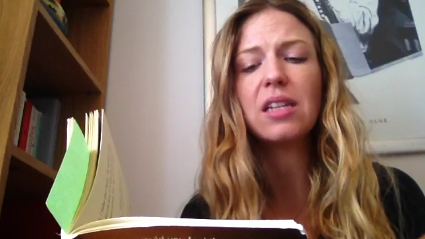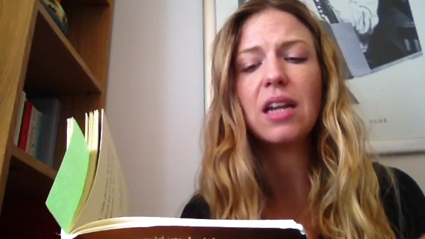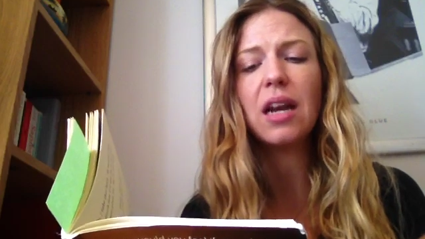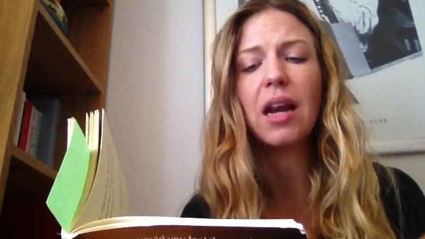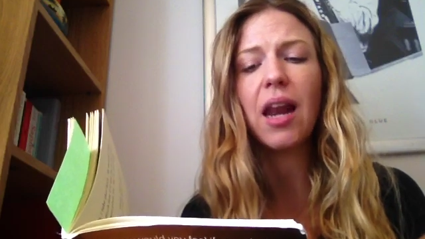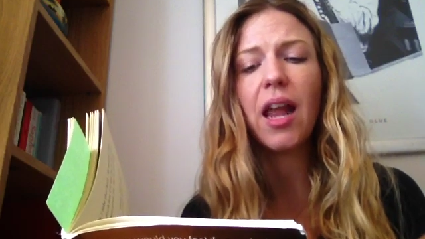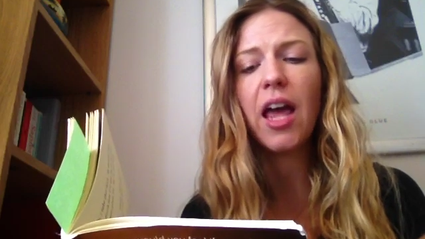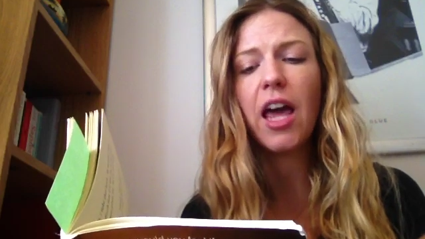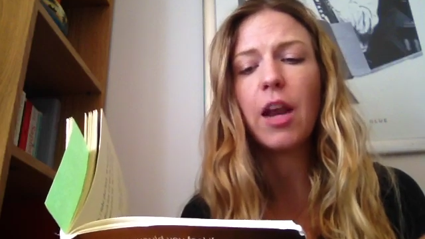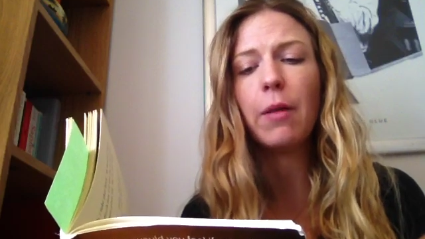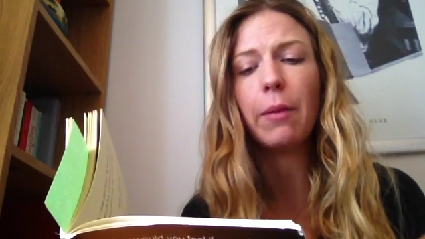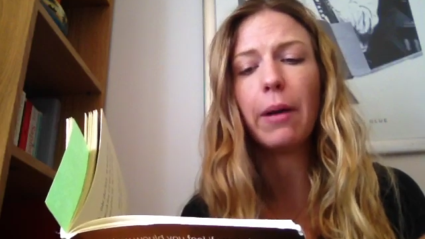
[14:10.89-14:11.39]
and
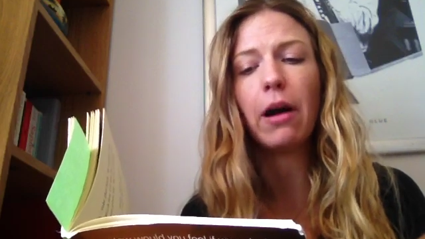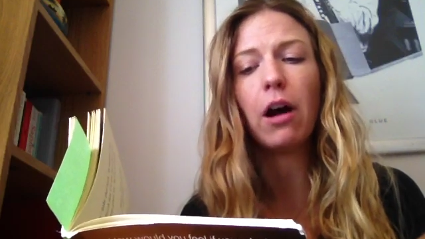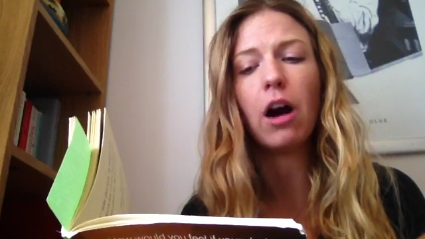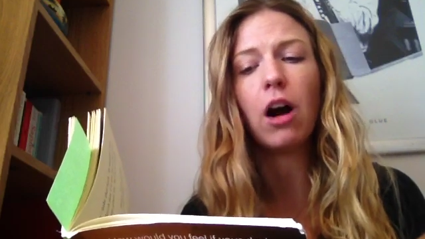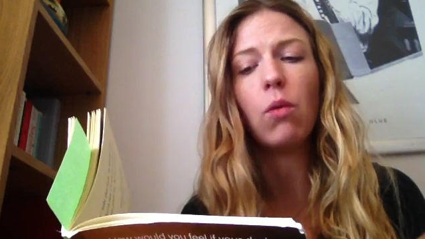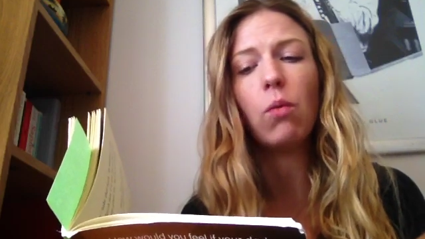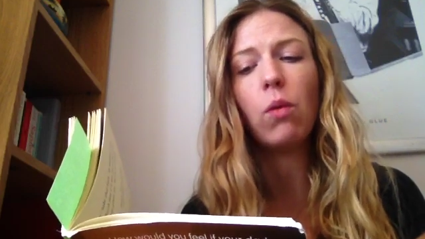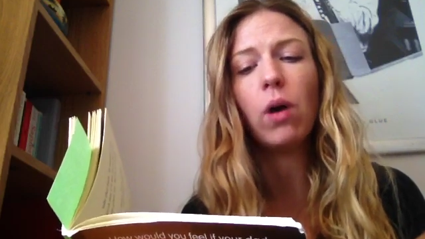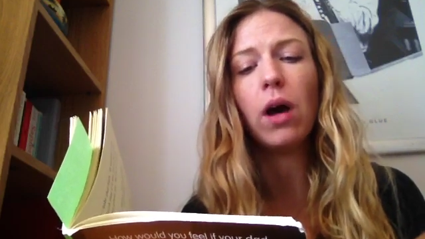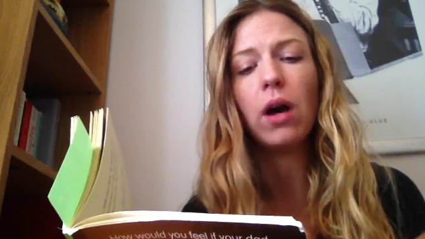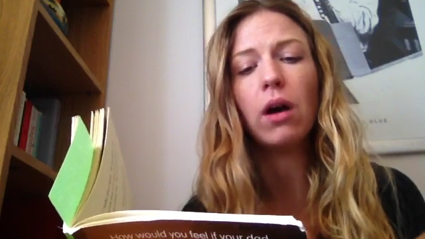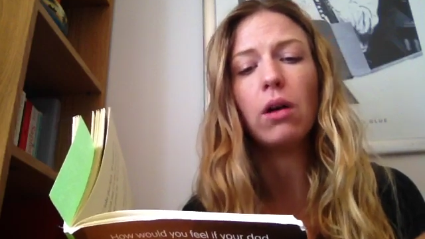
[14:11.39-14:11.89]
learn about our
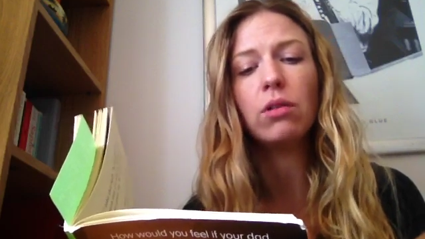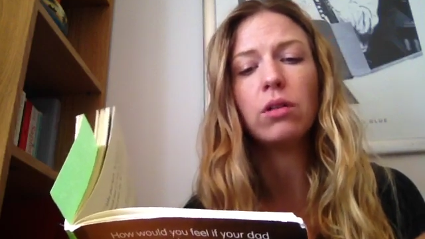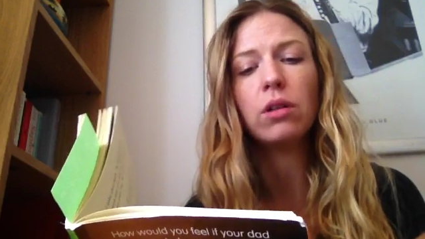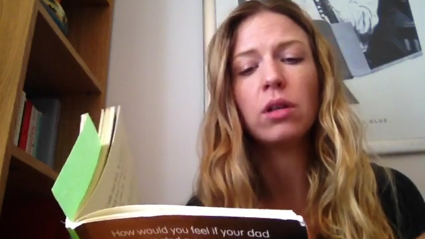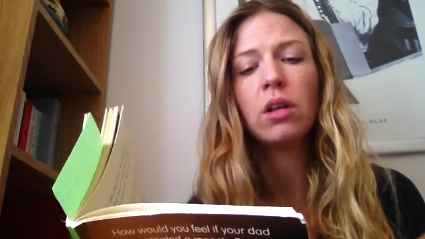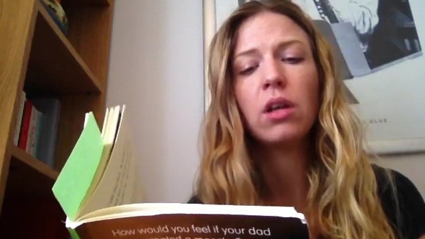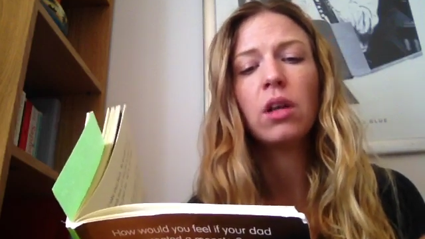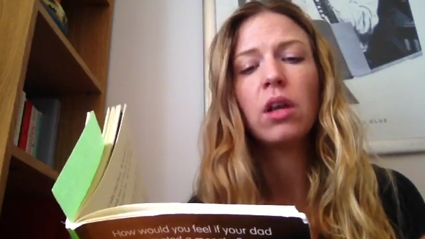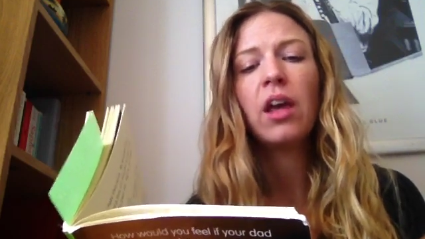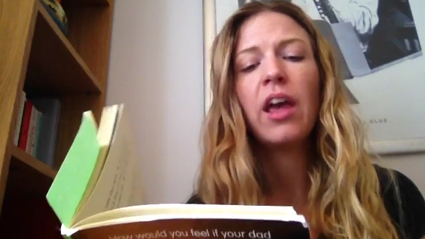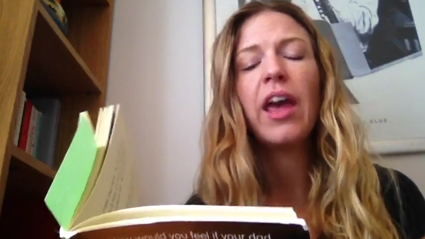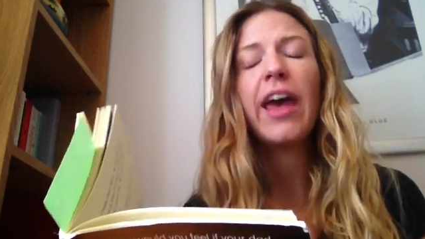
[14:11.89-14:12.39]
world.
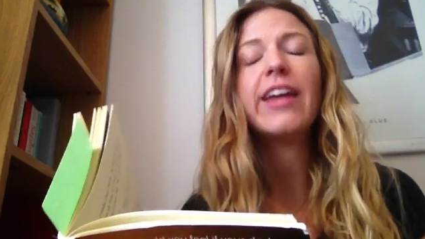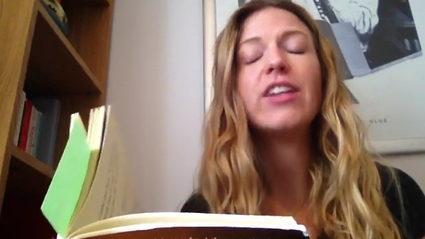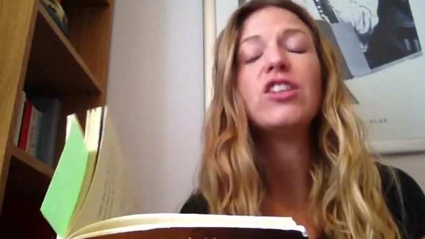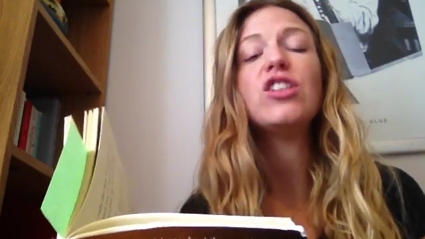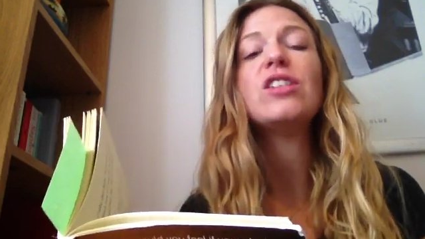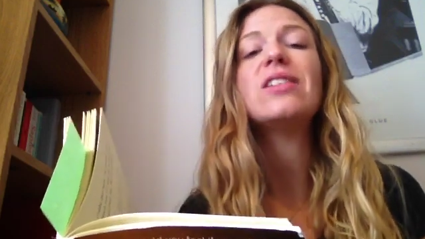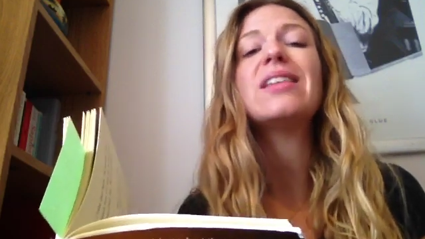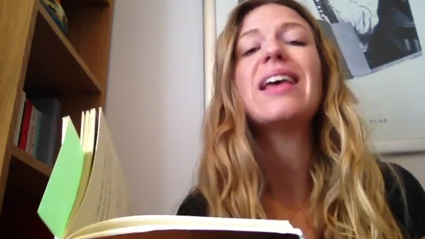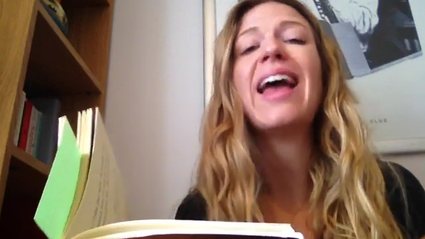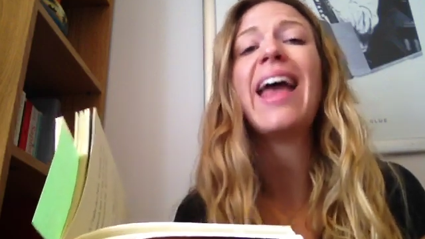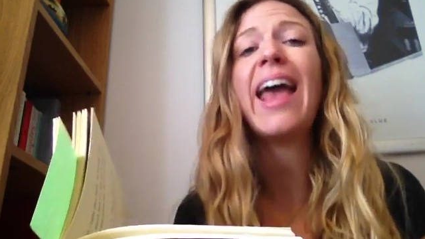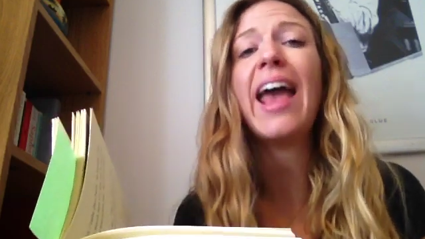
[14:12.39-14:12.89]
And
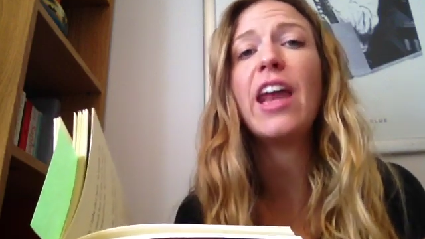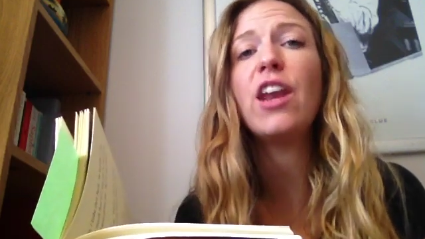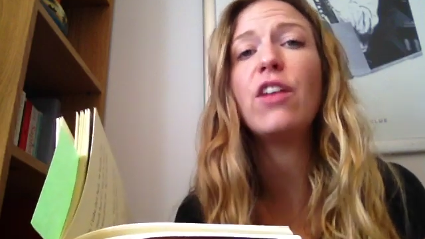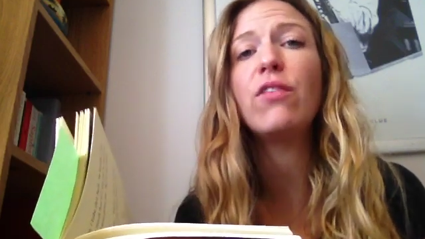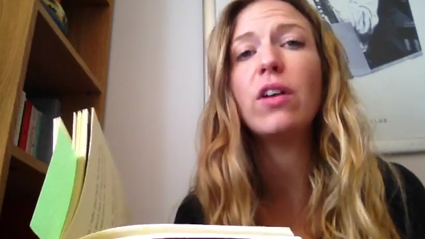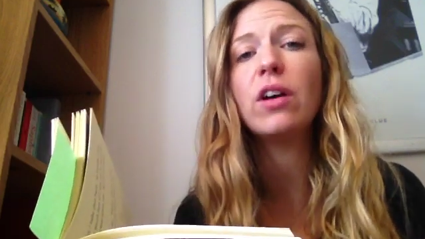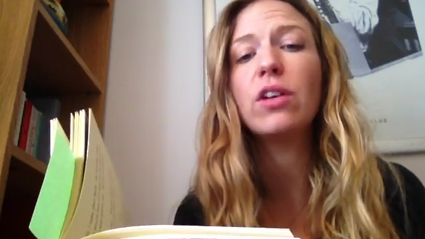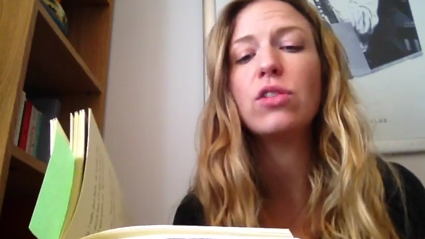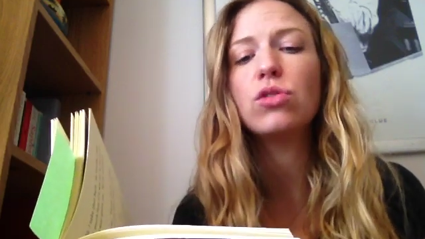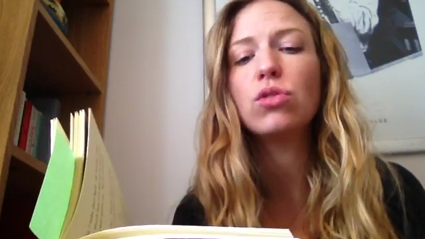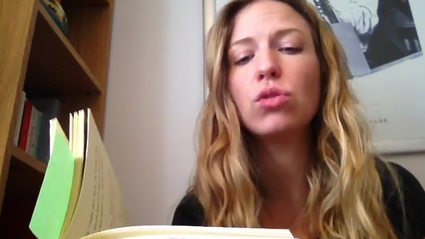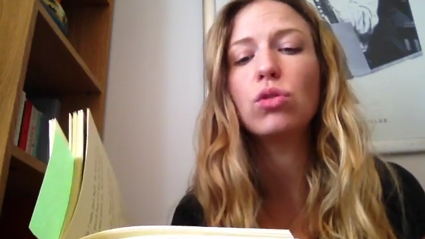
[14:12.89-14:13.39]
she's ahead of
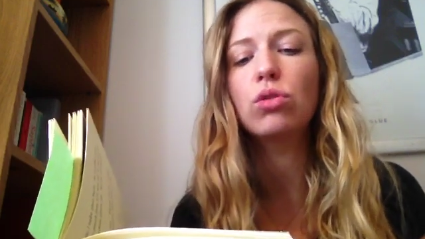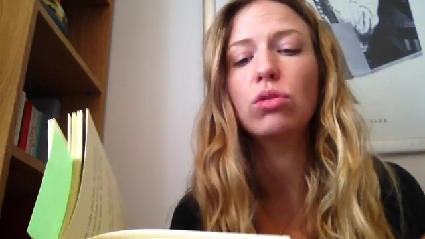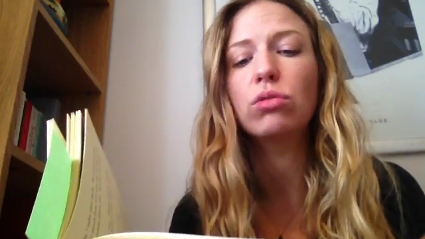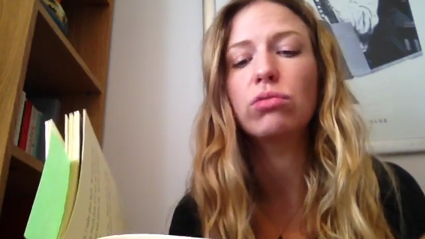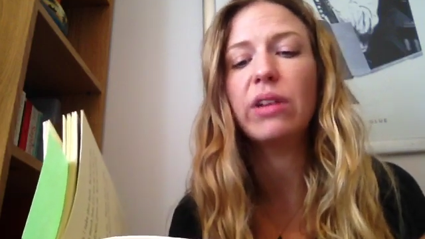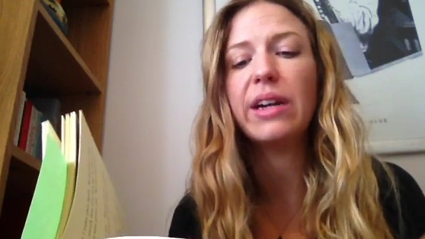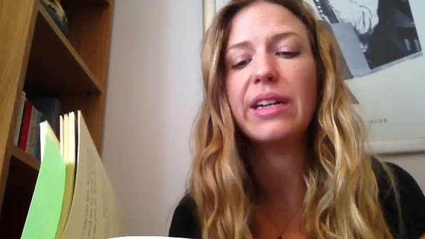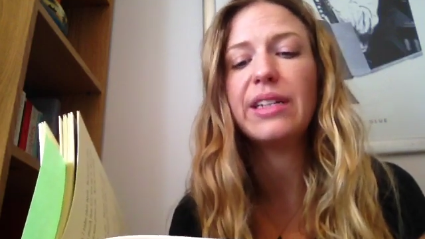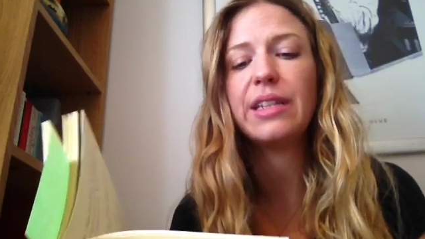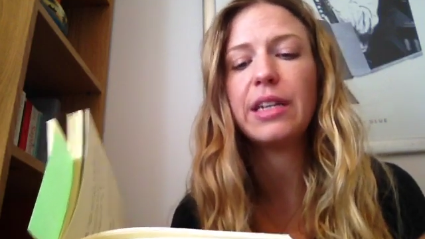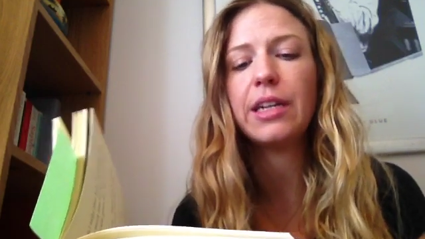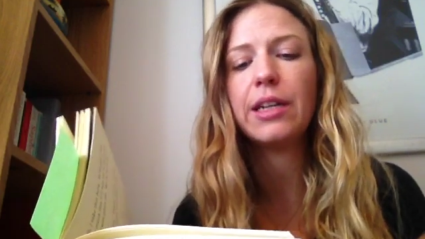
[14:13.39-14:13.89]
us
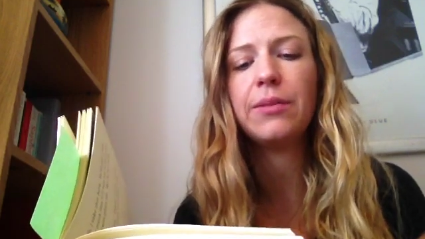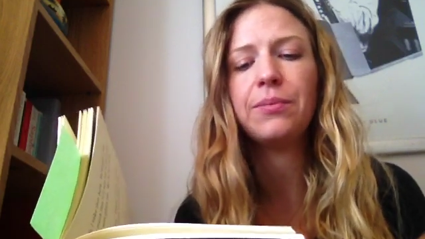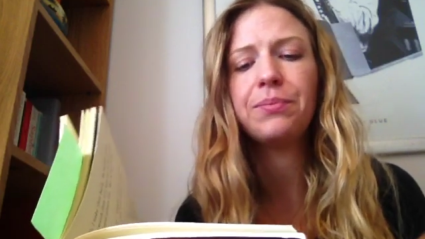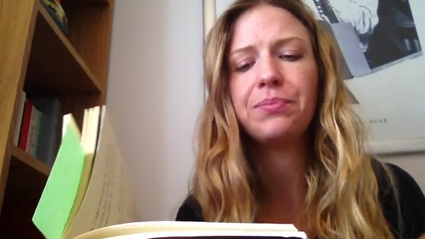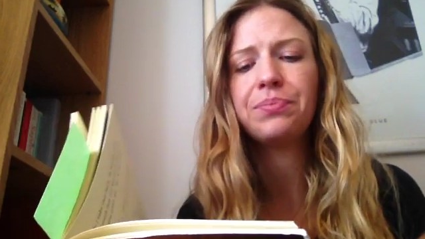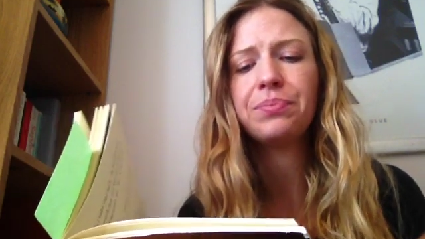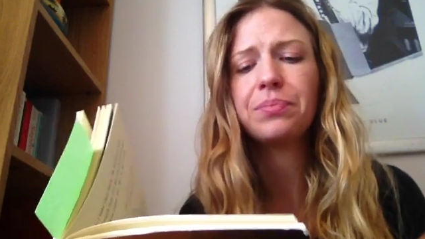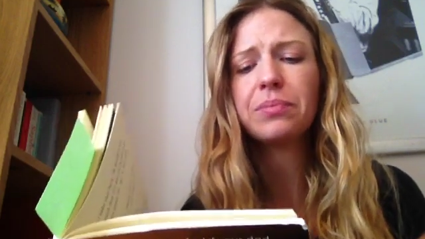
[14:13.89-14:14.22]
already.